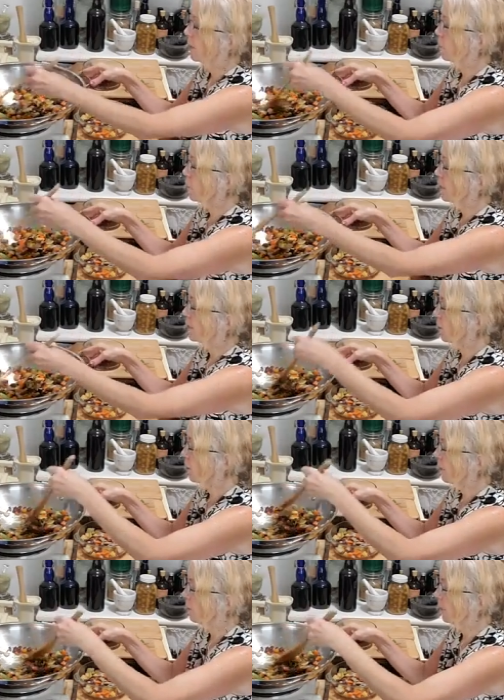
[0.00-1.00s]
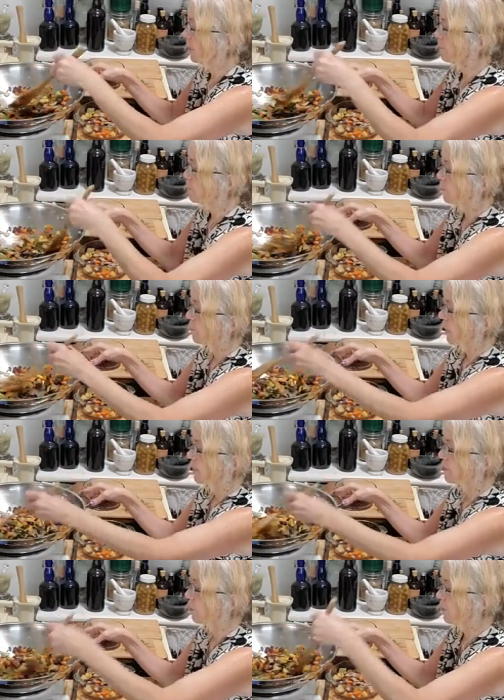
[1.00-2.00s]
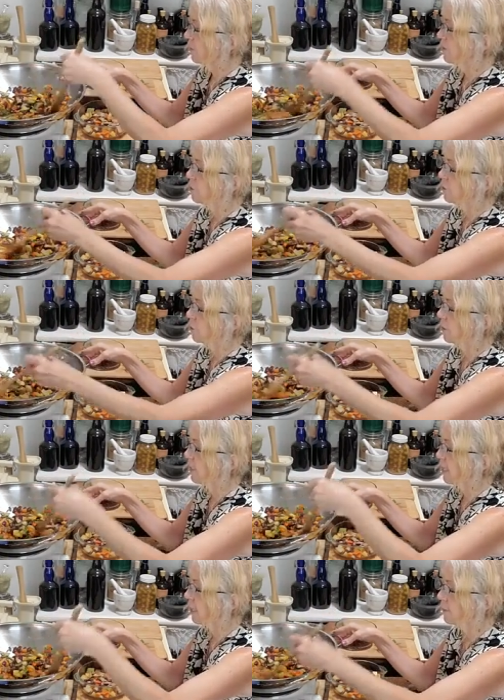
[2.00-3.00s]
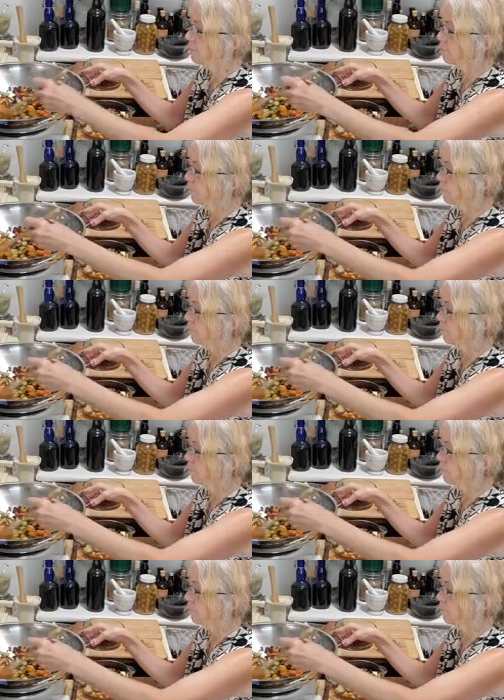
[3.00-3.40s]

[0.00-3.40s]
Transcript: broken down a little bit. So even just warming it up